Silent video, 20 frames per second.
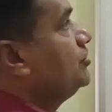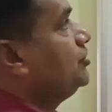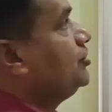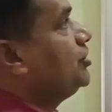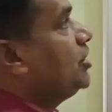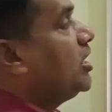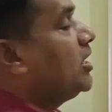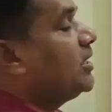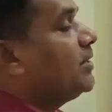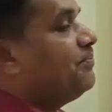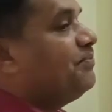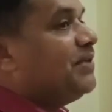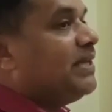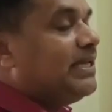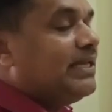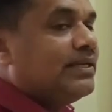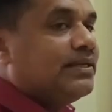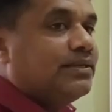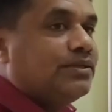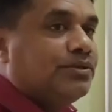
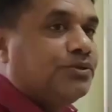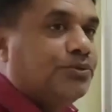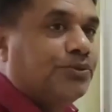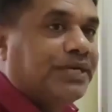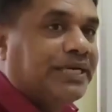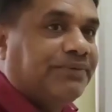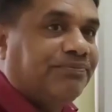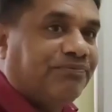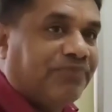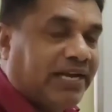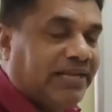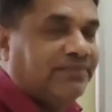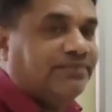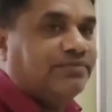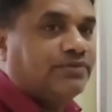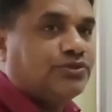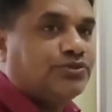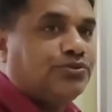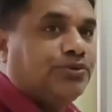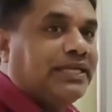Geography unit 5.
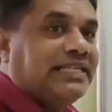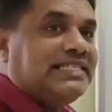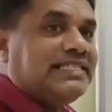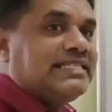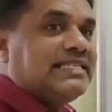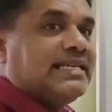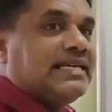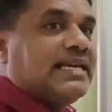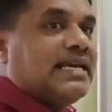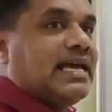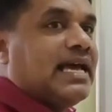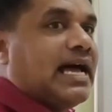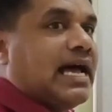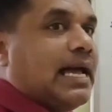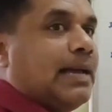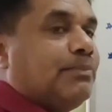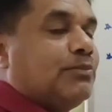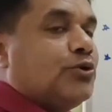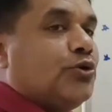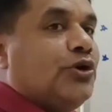Students,
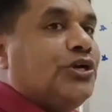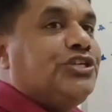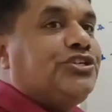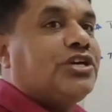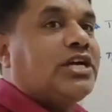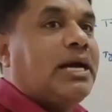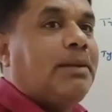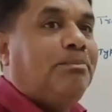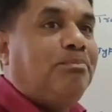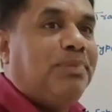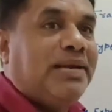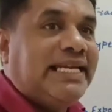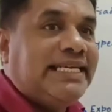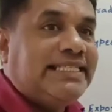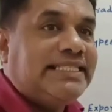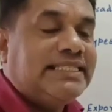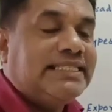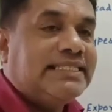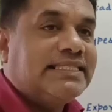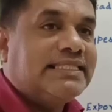I am going to
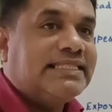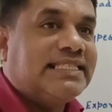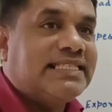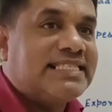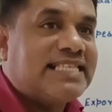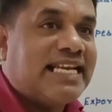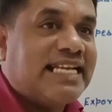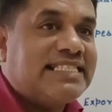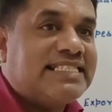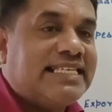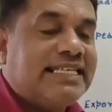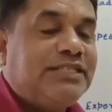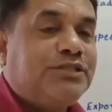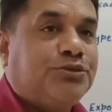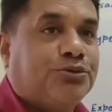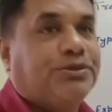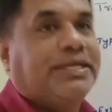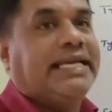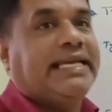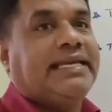complete this lesson
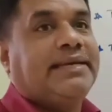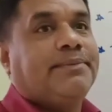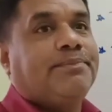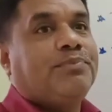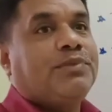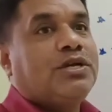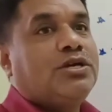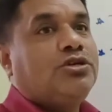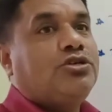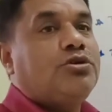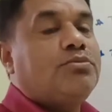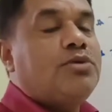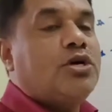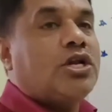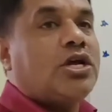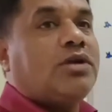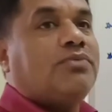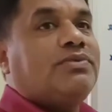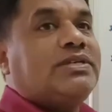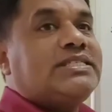today.
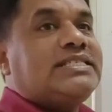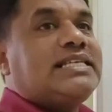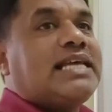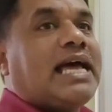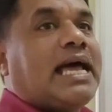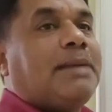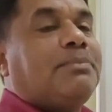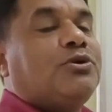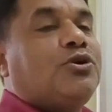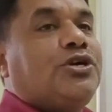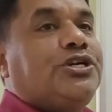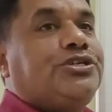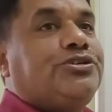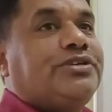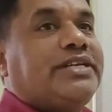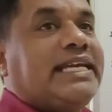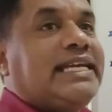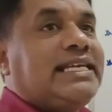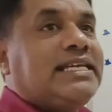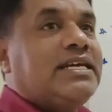Tomorrow onwards I am going
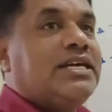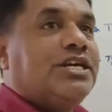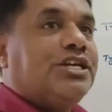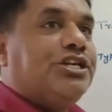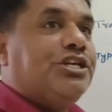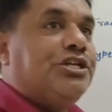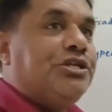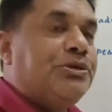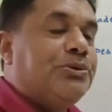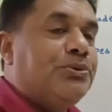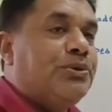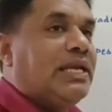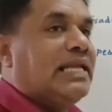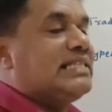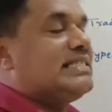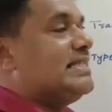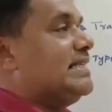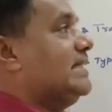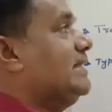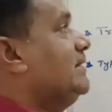to take new
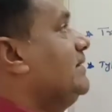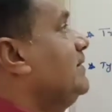lesson.